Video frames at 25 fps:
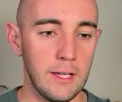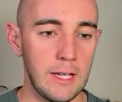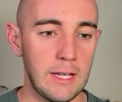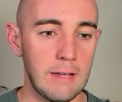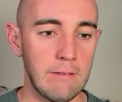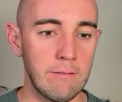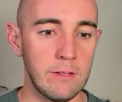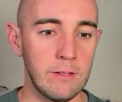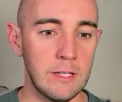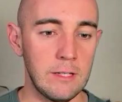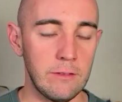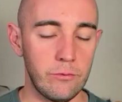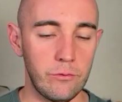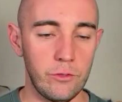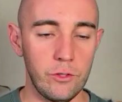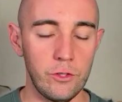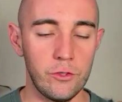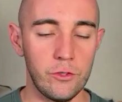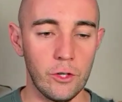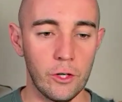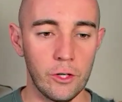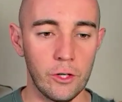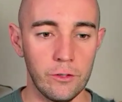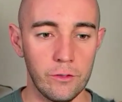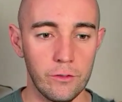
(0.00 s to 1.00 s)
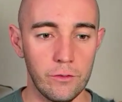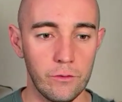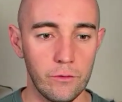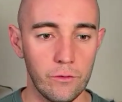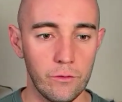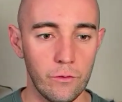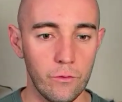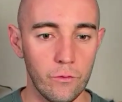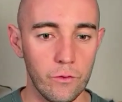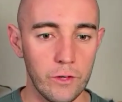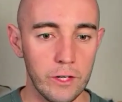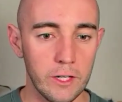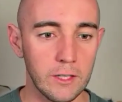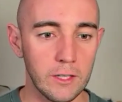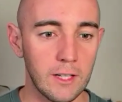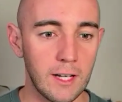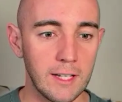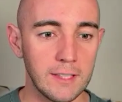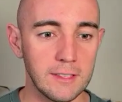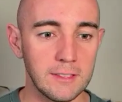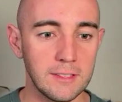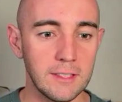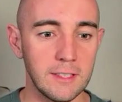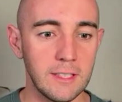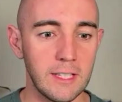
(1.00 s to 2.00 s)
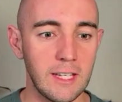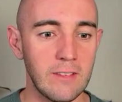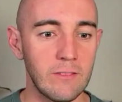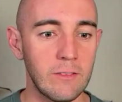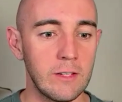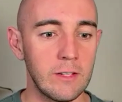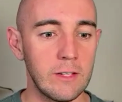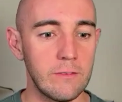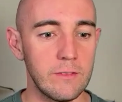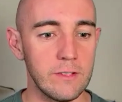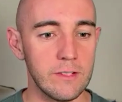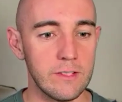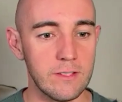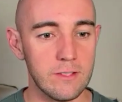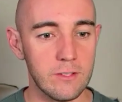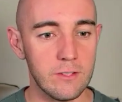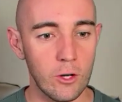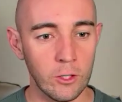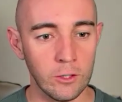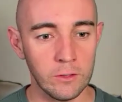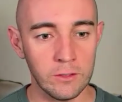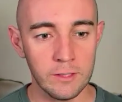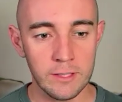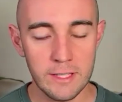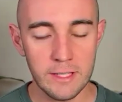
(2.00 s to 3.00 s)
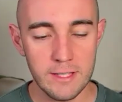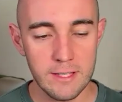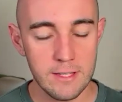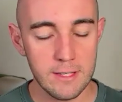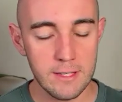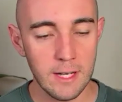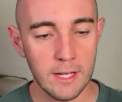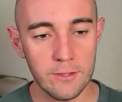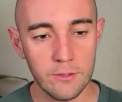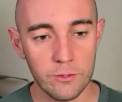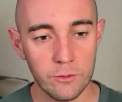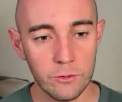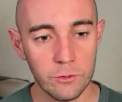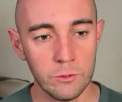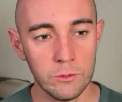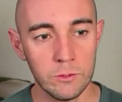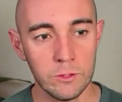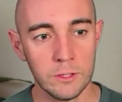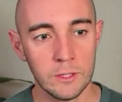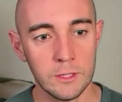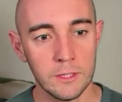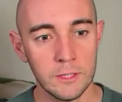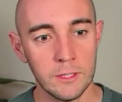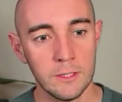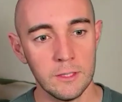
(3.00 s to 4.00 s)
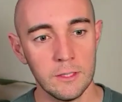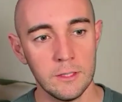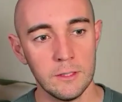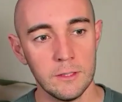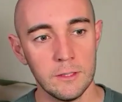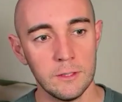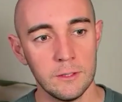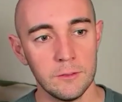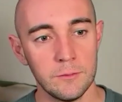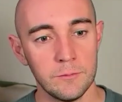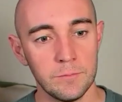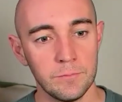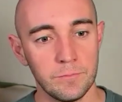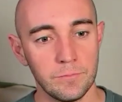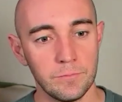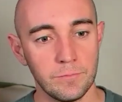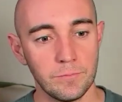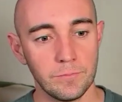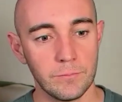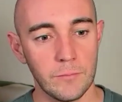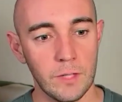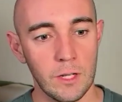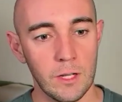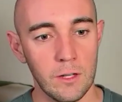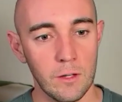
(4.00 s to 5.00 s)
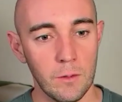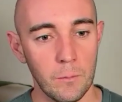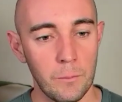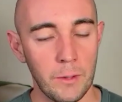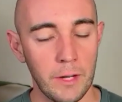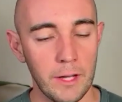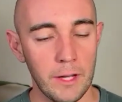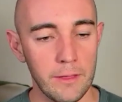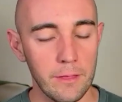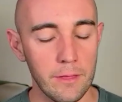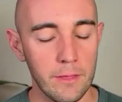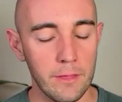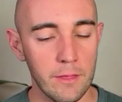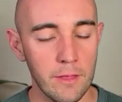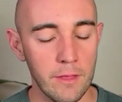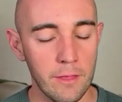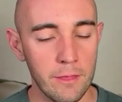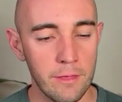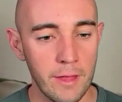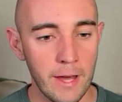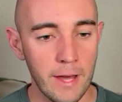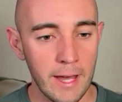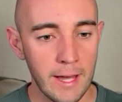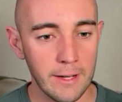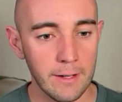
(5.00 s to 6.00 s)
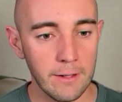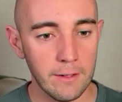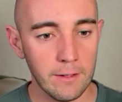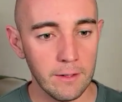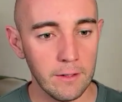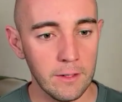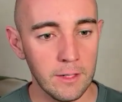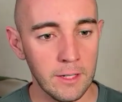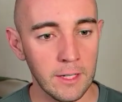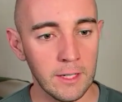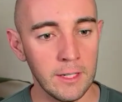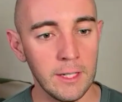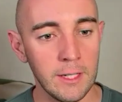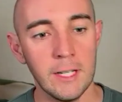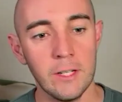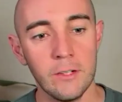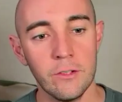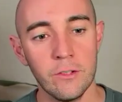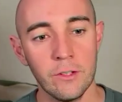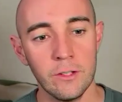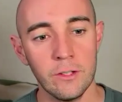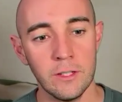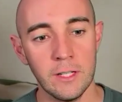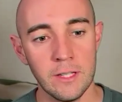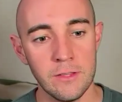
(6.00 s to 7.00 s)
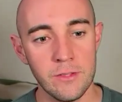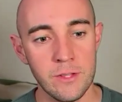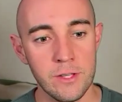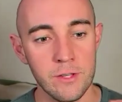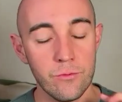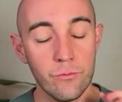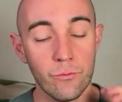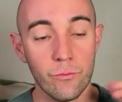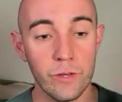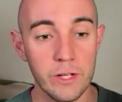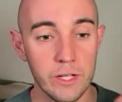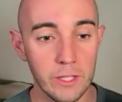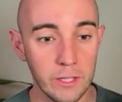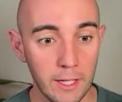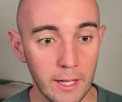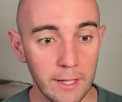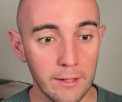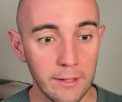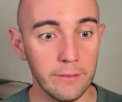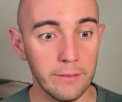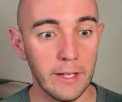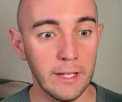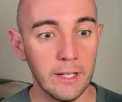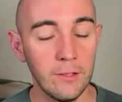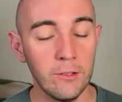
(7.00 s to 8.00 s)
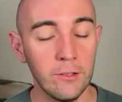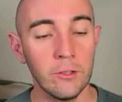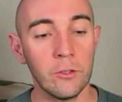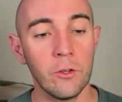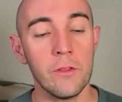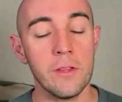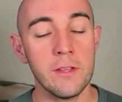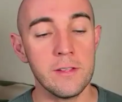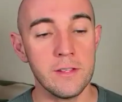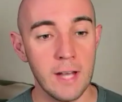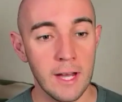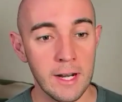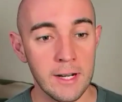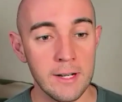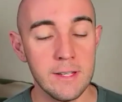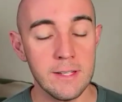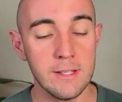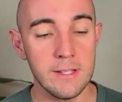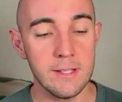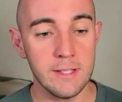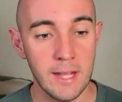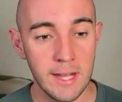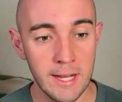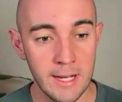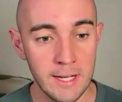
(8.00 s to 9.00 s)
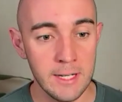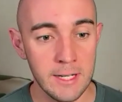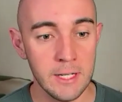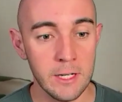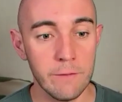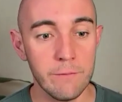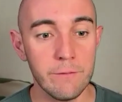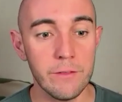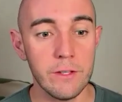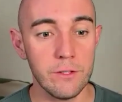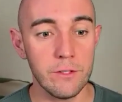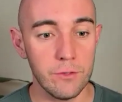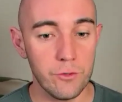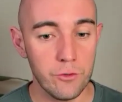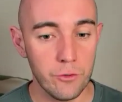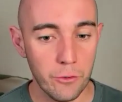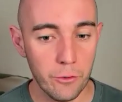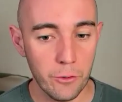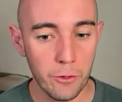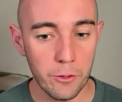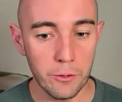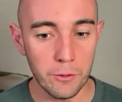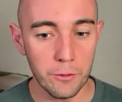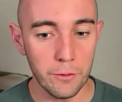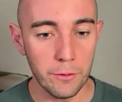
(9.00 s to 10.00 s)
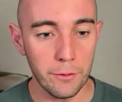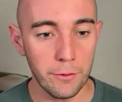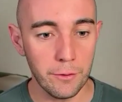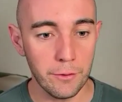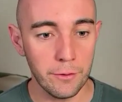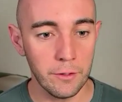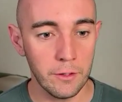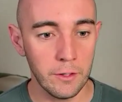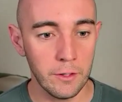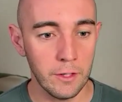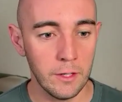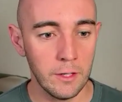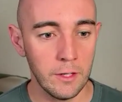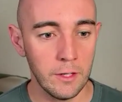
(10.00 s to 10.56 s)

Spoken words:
Even if you don't realize it, even if it's only subtle. But that connection and this realization or this understanding of this truth,